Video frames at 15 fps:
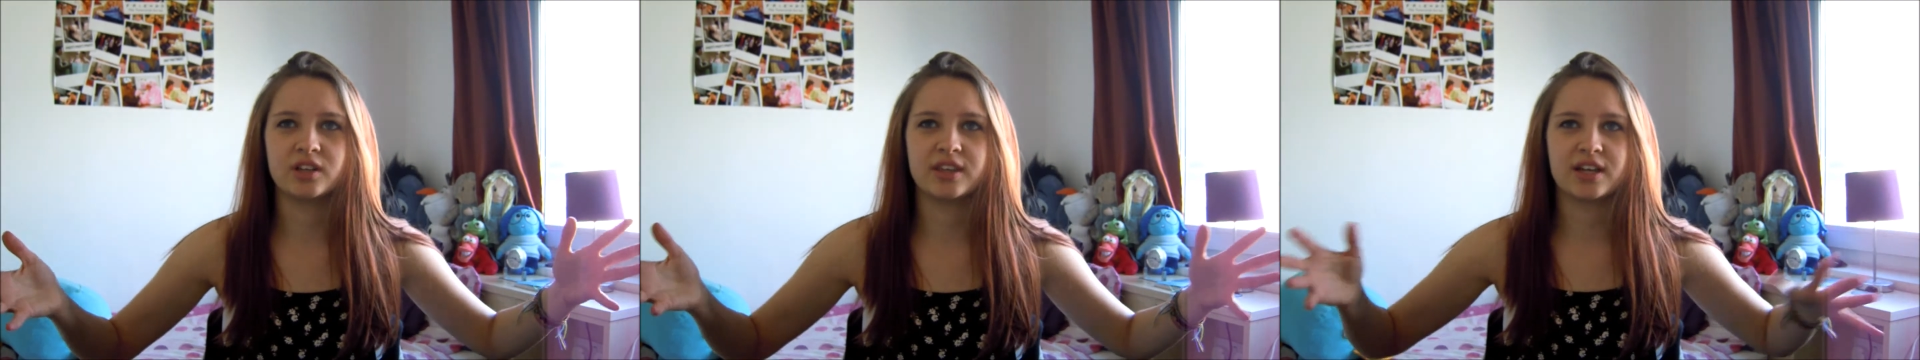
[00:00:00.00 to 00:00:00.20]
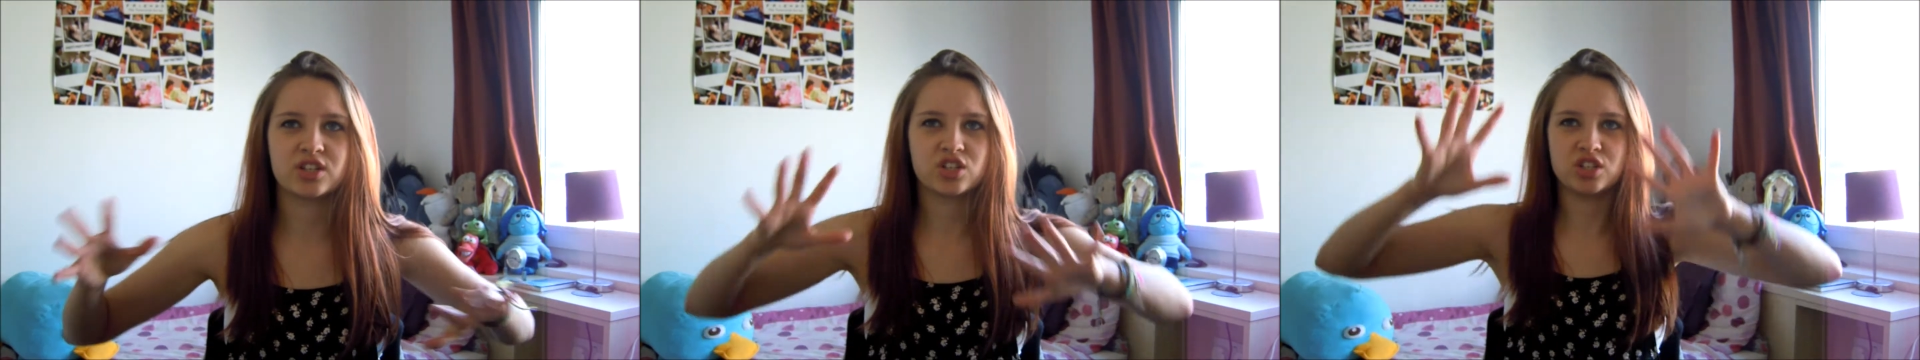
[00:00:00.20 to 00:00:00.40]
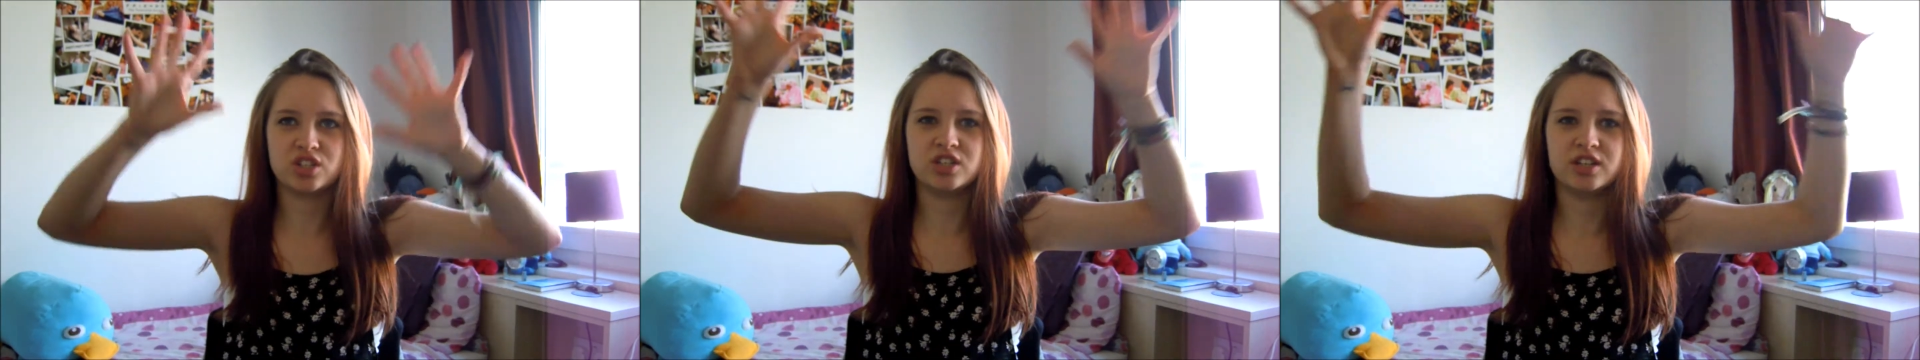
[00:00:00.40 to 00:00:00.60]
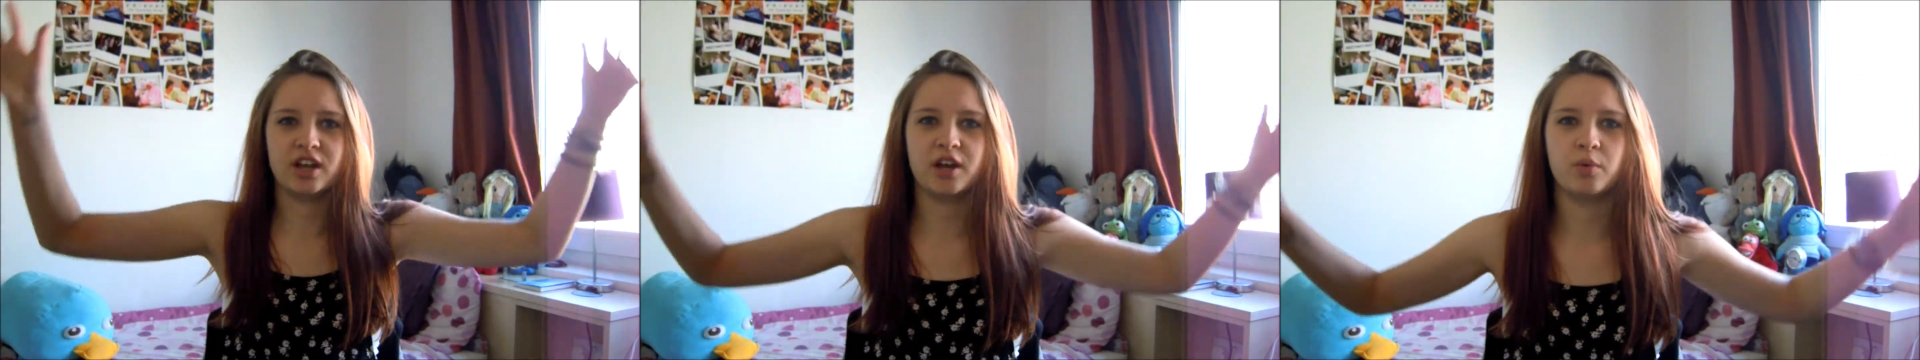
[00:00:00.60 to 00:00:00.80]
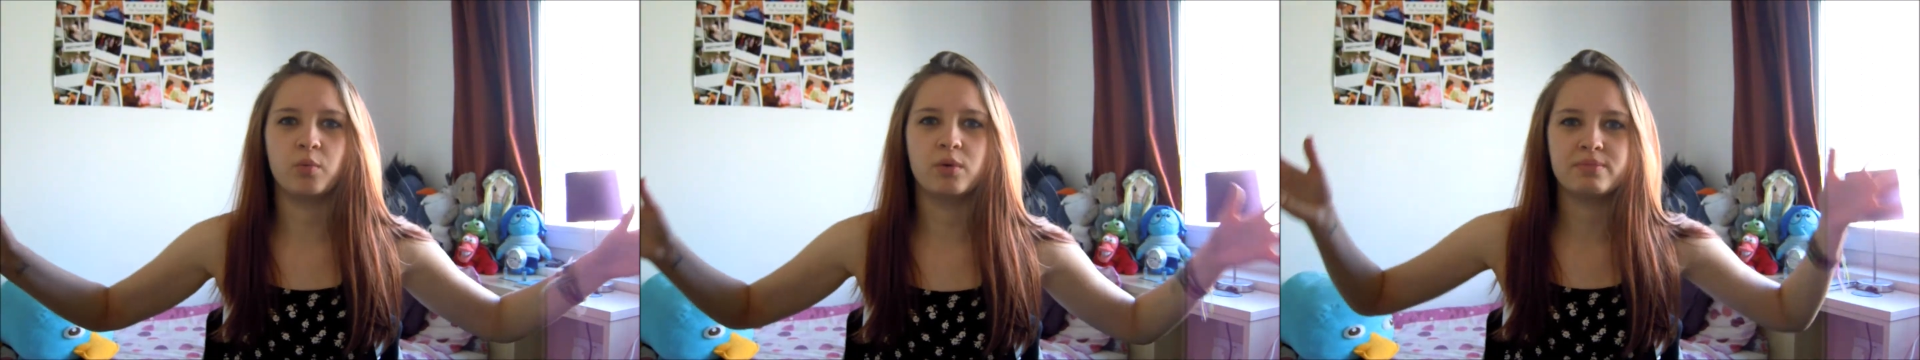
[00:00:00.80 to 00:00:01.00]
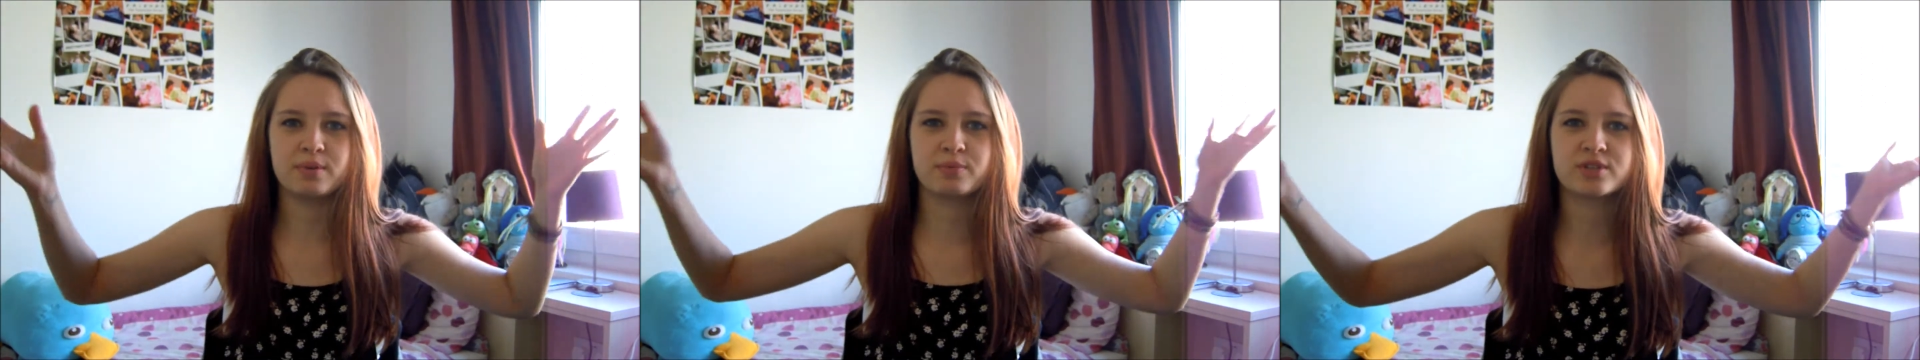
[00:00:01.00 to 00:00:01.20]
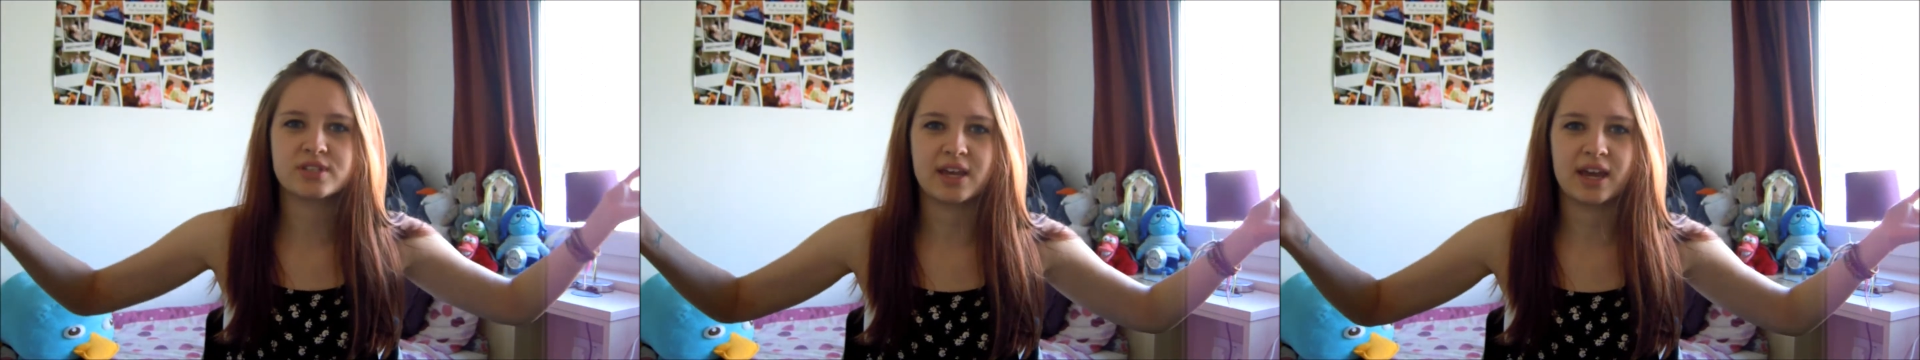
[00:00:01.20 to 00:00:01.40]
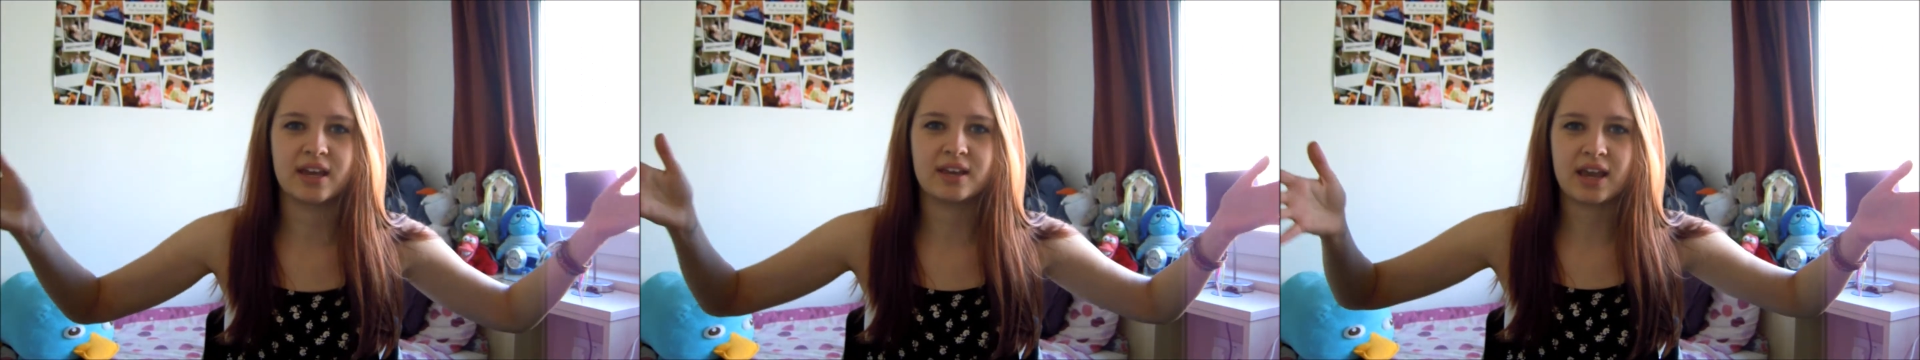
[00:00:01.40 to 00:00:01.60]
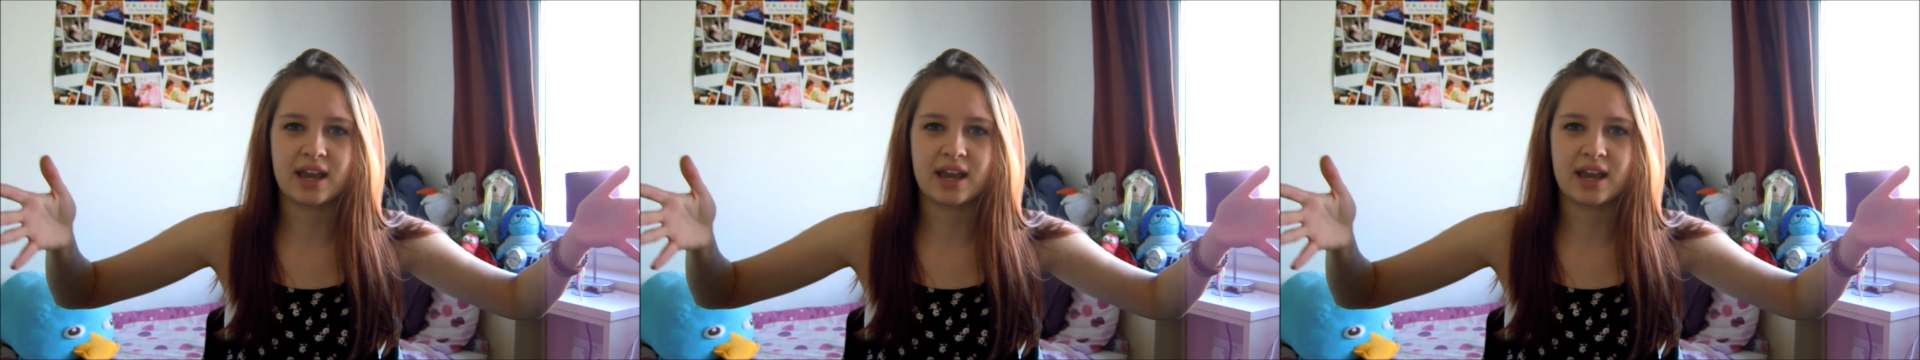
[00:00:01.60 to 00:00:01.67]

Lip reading: that's just, you know, what people say.